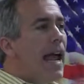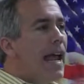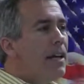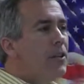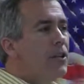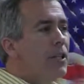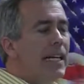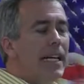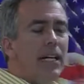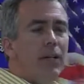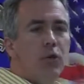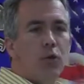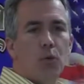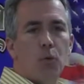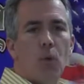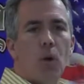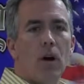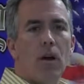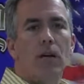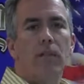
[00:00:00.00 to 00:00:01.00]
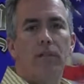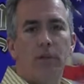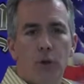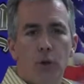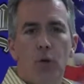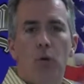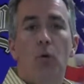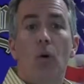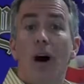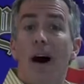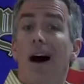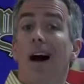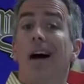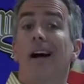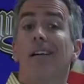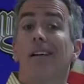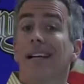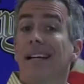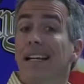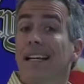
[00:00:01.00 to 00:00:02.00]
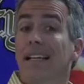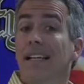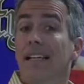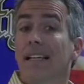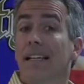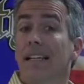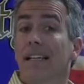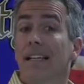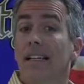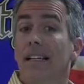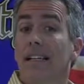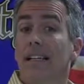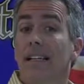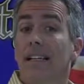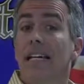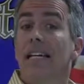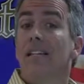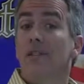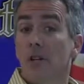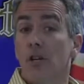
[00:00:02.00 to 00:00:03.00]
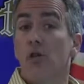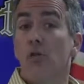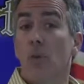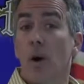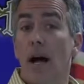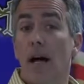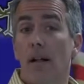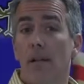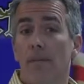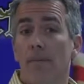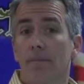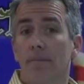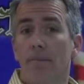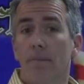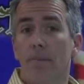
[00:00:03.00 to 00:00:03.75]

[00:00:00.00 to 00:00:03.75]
as each one of you is as well.